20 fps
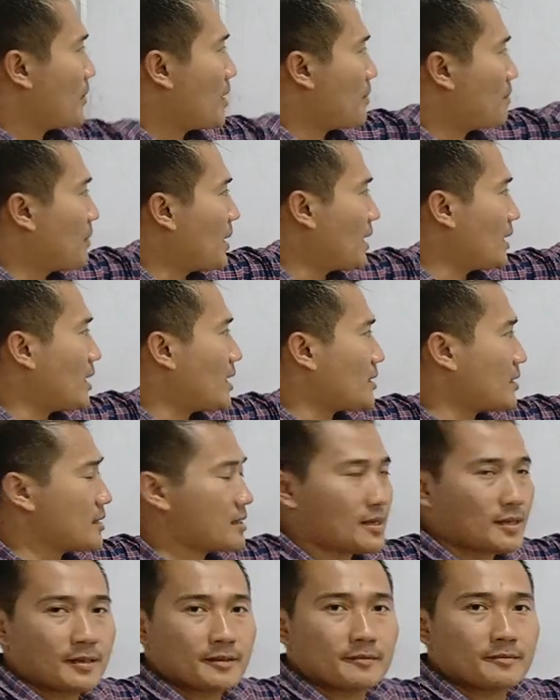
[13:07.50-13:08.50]

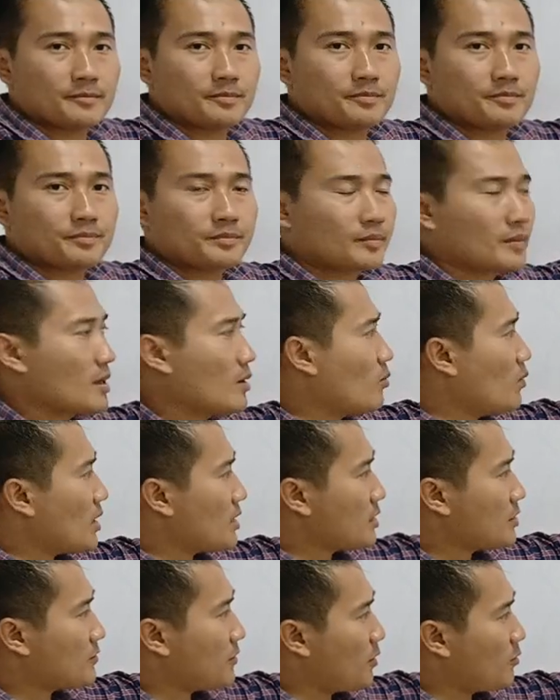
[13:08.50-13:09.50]
Cholas
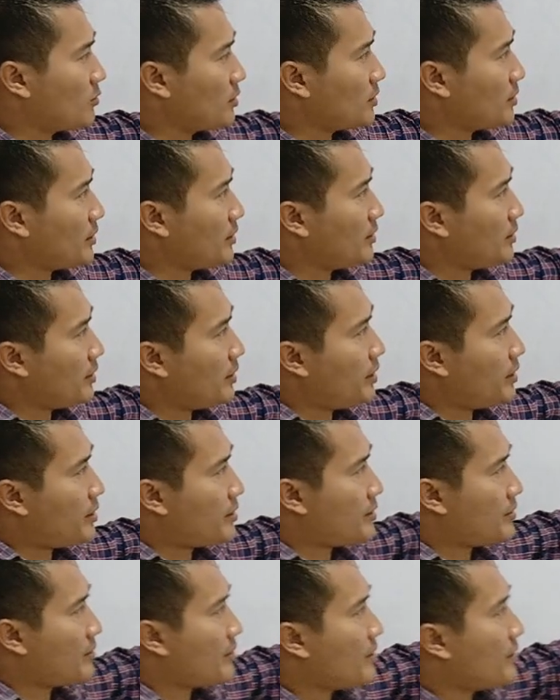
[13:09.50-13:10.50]
was founded in the
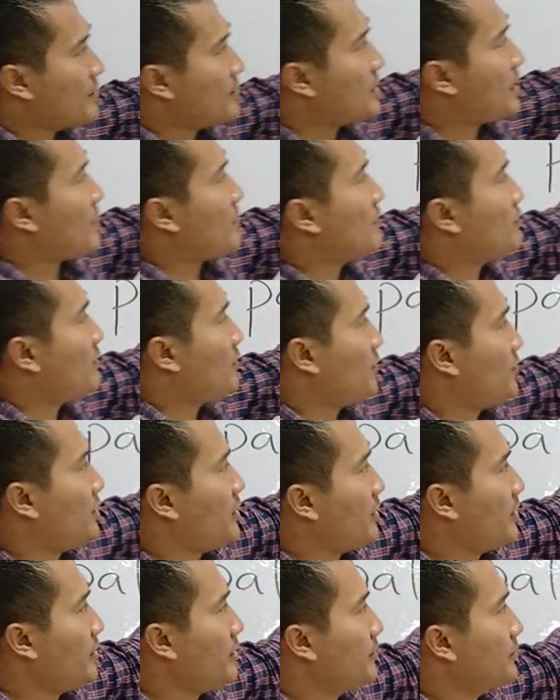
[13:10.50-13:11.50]
year
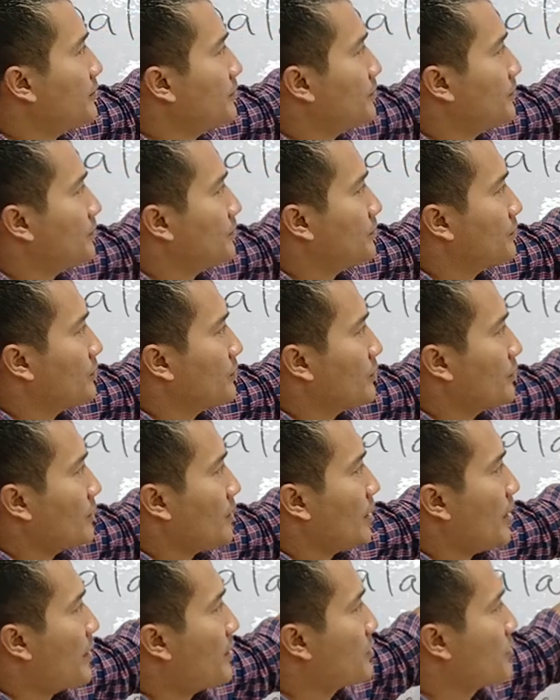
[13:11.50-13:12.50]
750
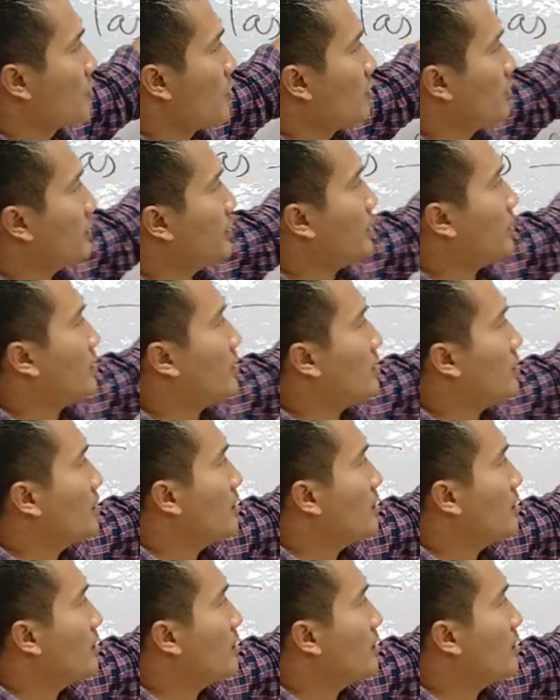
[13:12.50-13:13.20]
and ruled till